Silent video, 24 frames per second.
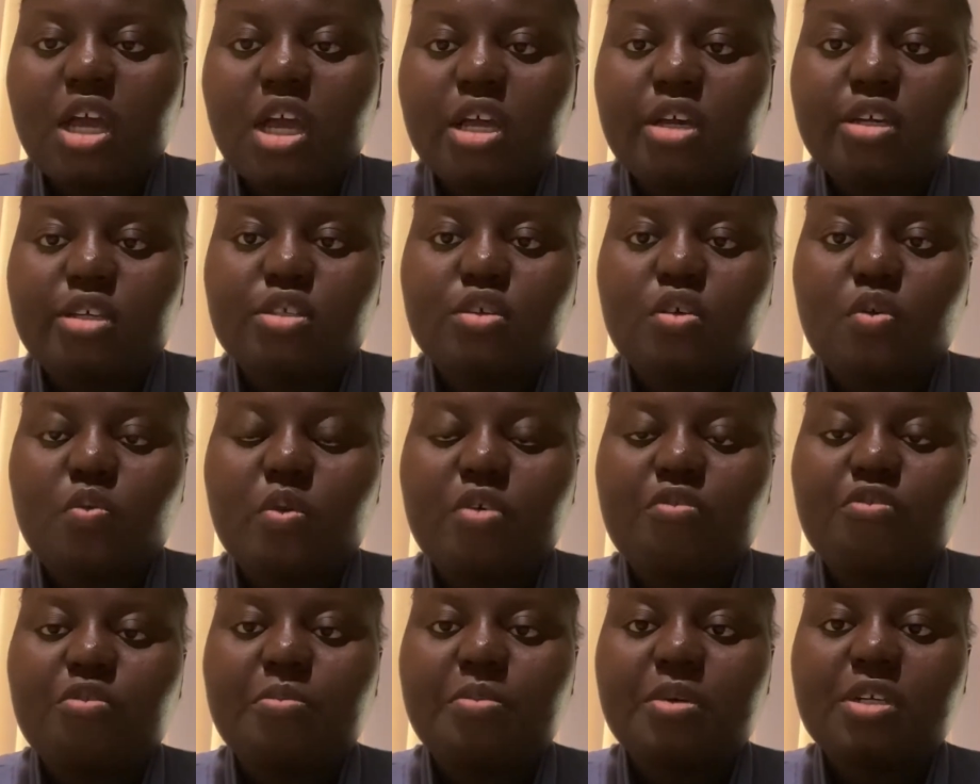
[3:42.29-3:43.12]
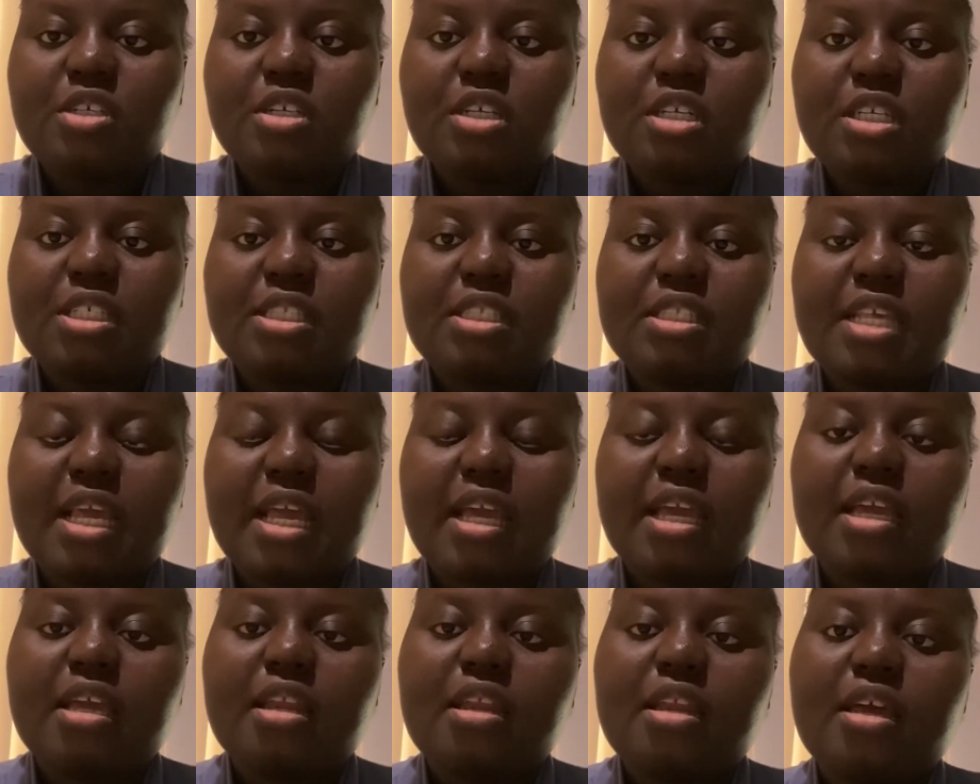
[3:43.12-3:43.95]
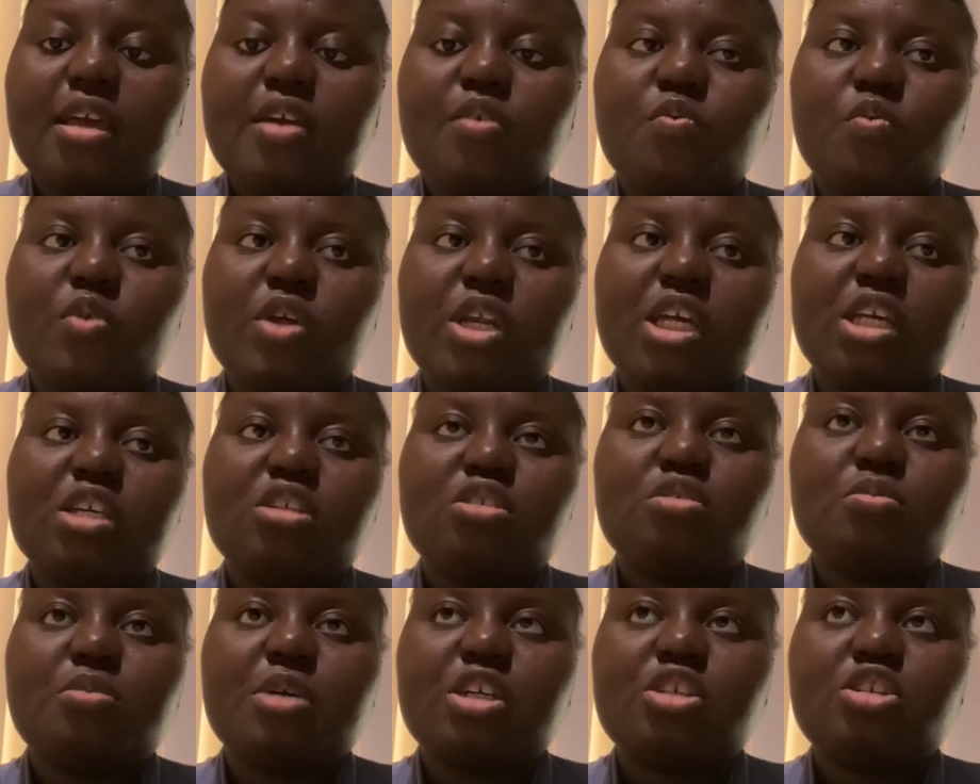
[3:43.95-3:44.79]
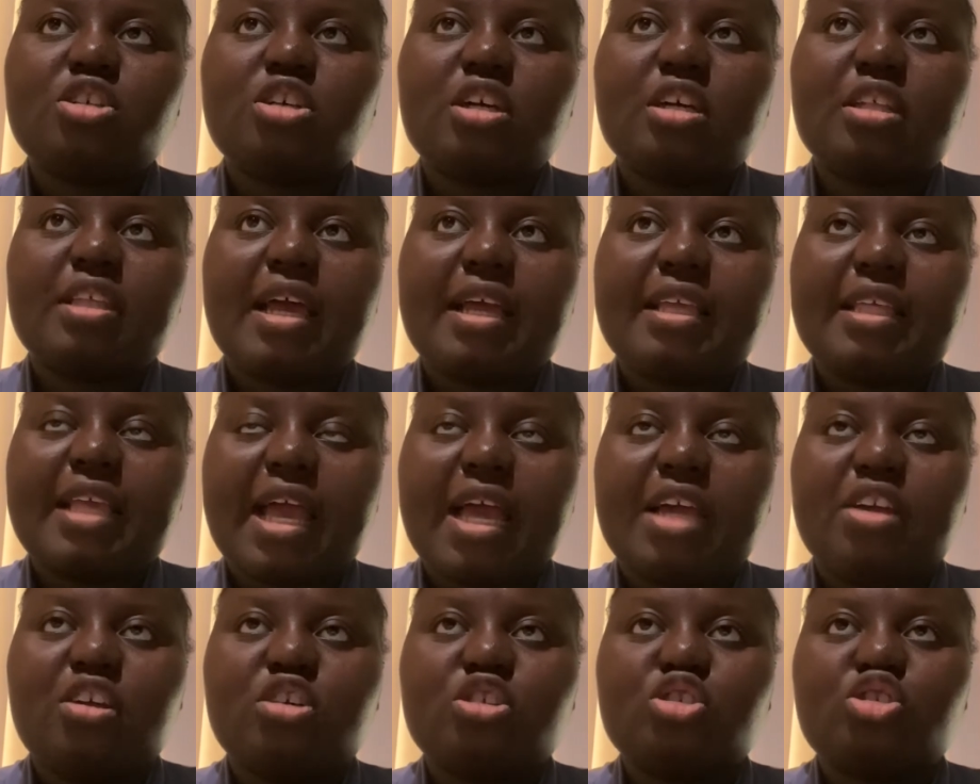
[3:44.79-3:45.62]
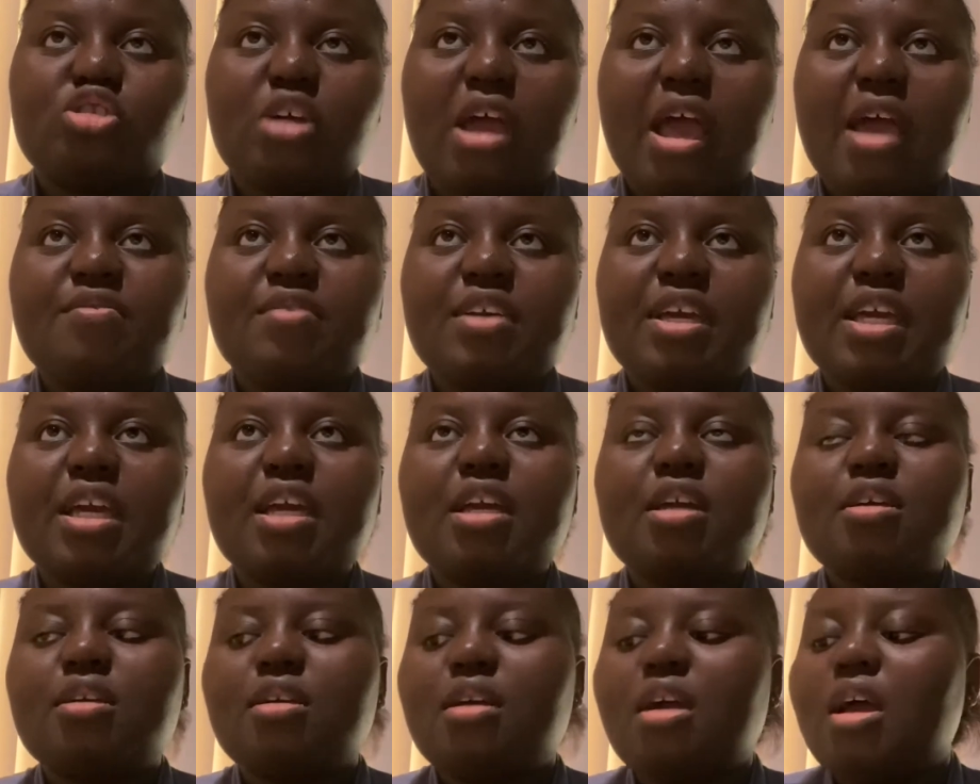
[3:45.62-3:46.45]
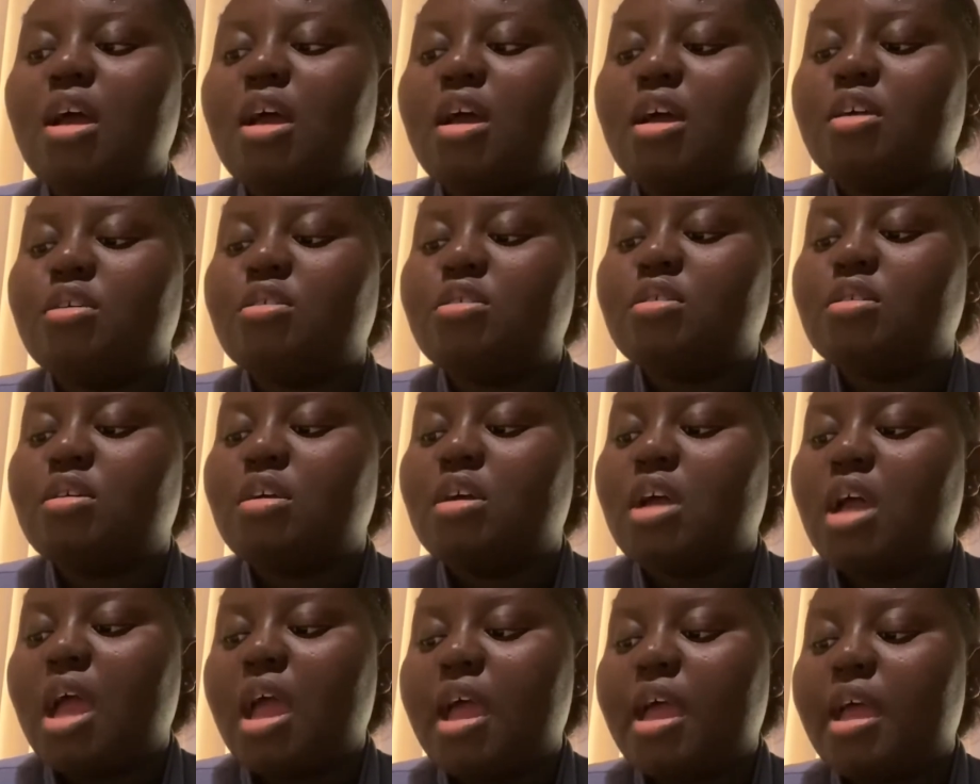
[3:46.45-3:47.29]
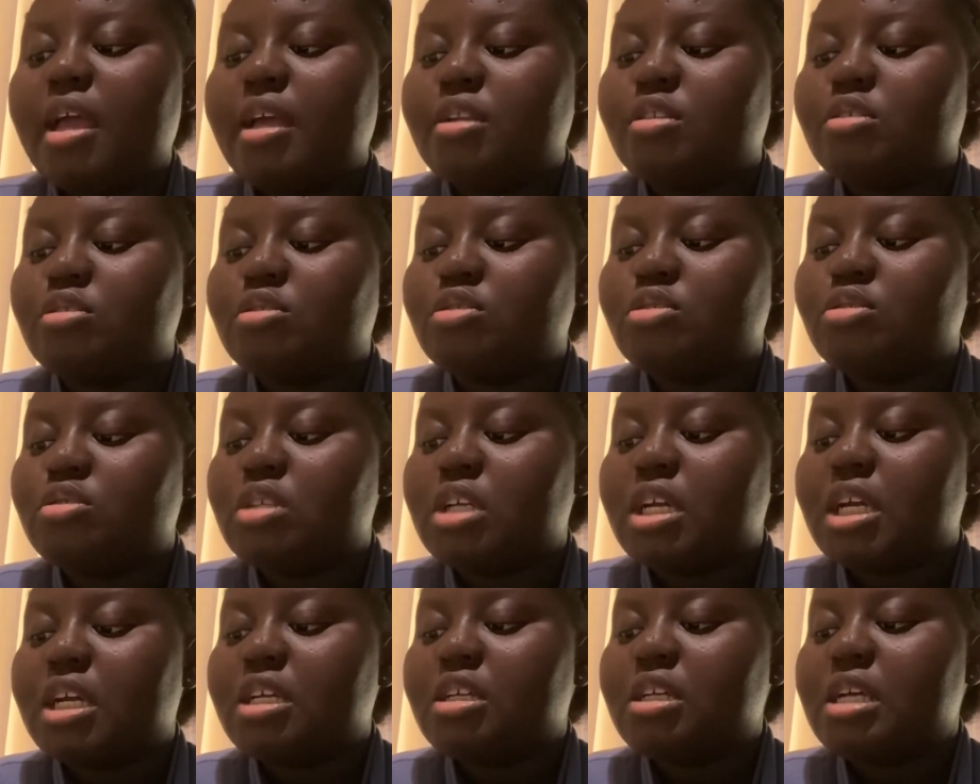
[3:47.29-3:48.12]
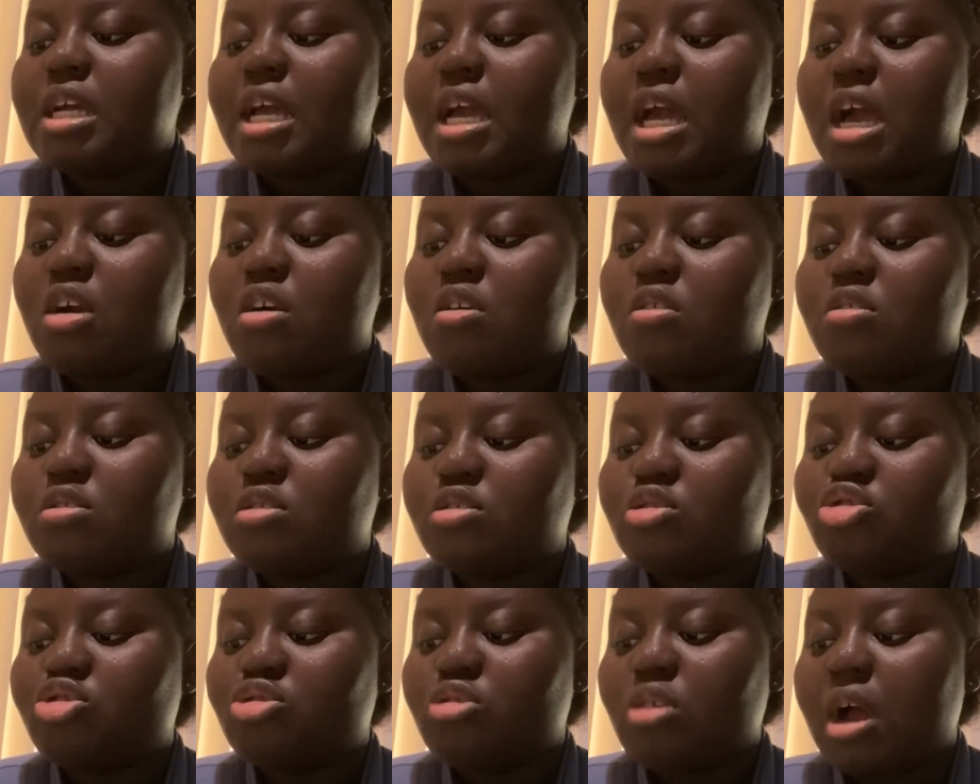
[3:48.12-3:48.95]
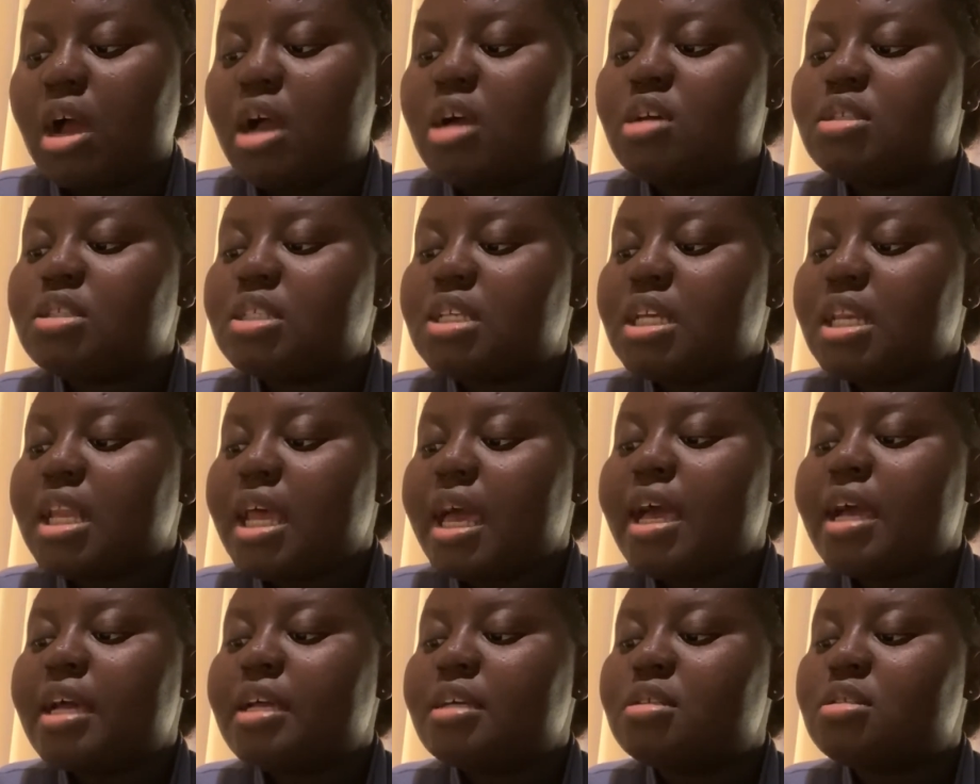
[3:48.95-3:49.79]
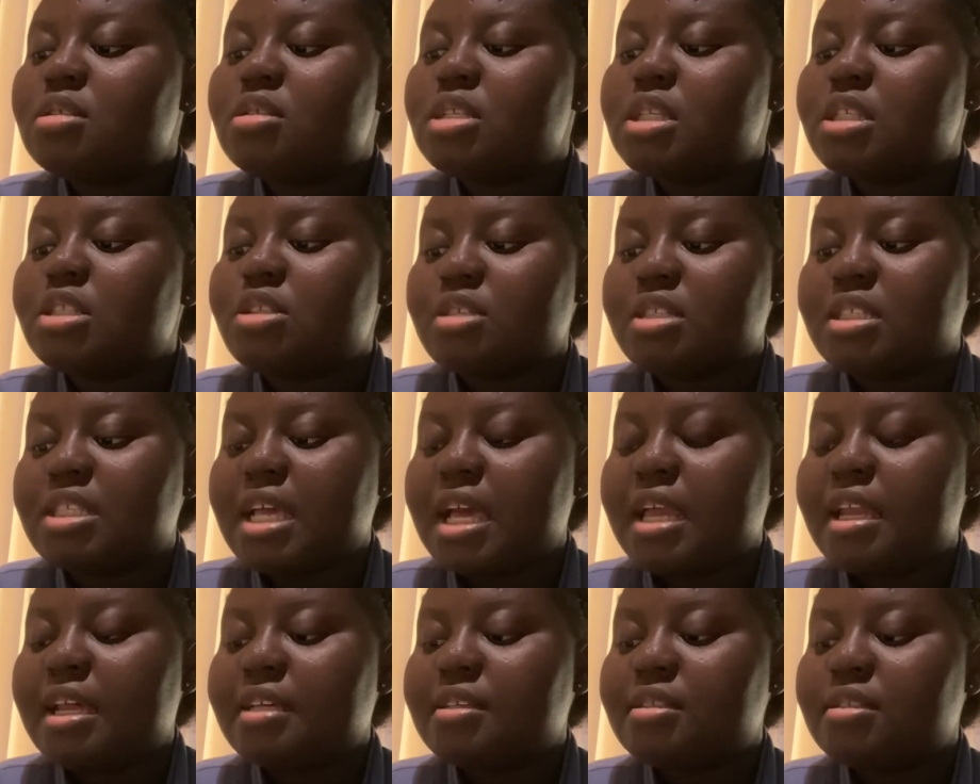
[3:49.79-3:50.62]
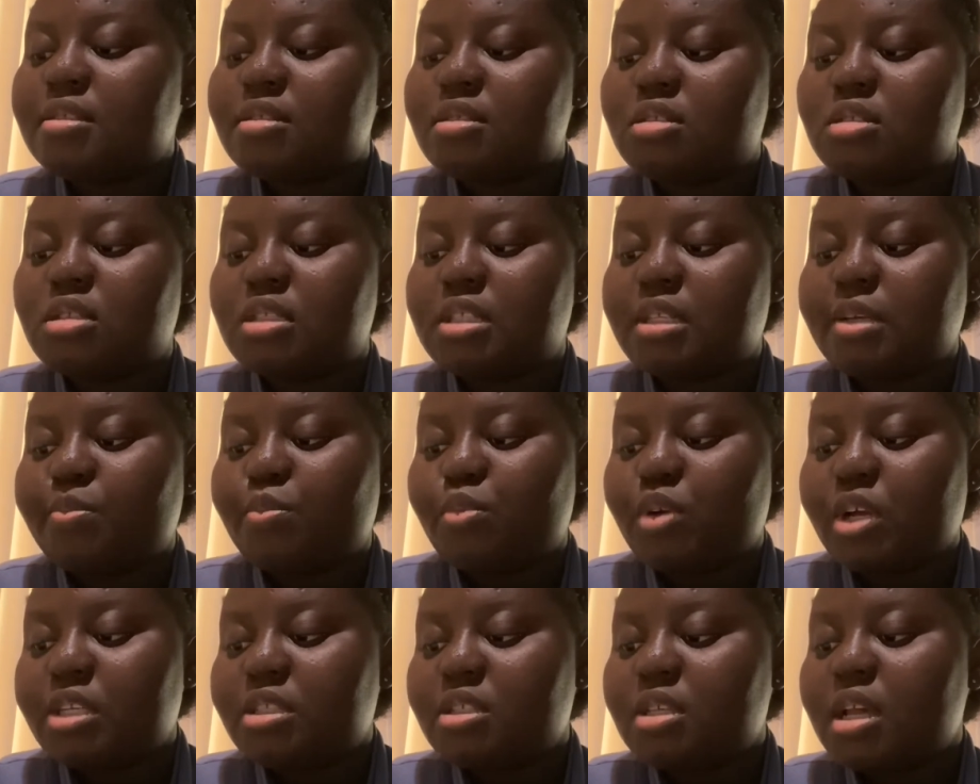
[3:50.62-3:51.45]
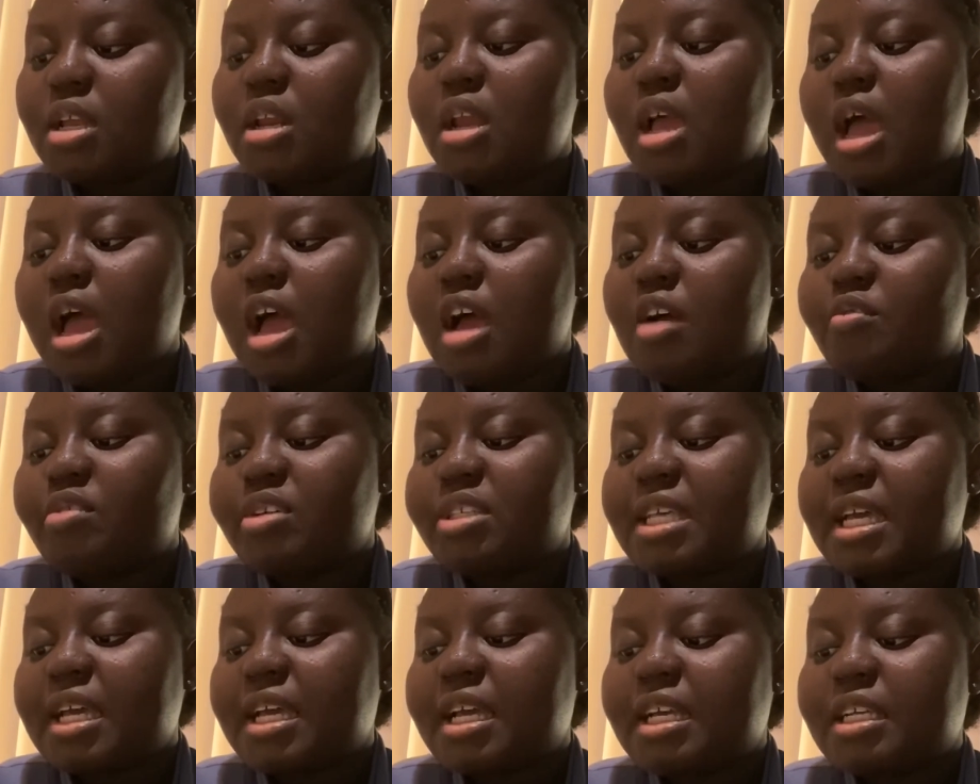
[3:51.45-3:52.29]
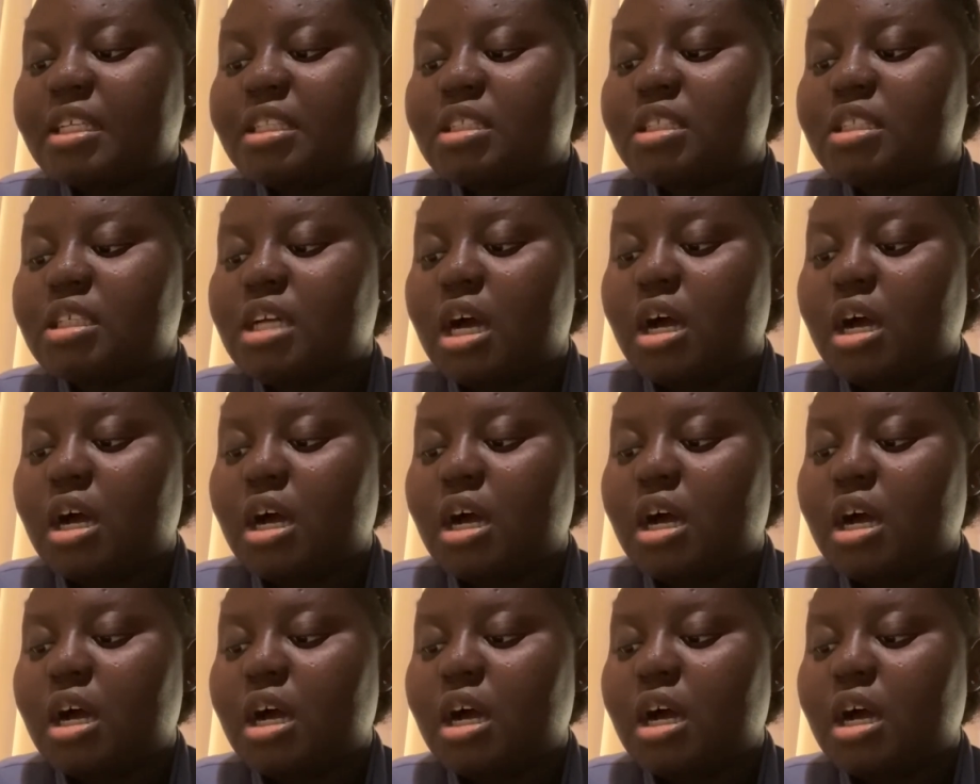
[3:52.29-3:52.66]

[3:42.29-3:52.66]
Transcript: so when the patient is taking it, we need to make sure that they are not driving, and it could cause drowsiness. It's a CNS depressant. The second